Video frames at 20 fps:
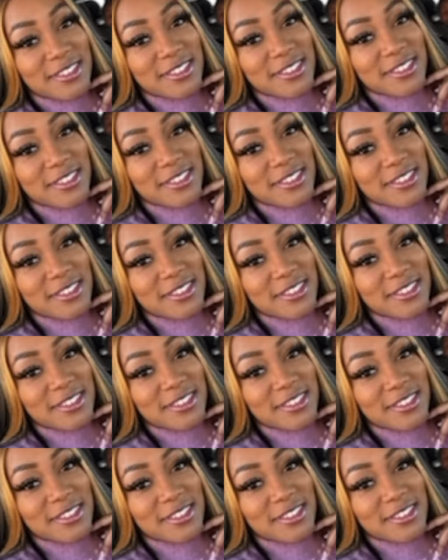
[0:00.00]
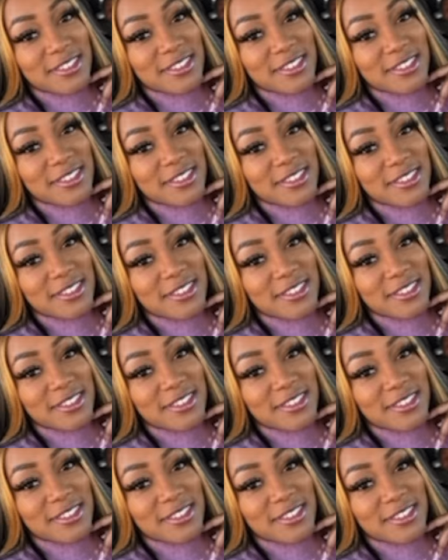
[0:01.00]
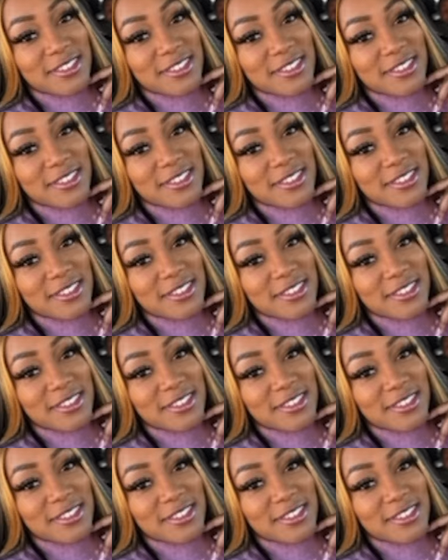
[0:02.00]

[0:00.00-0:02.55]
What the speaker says: [no speech]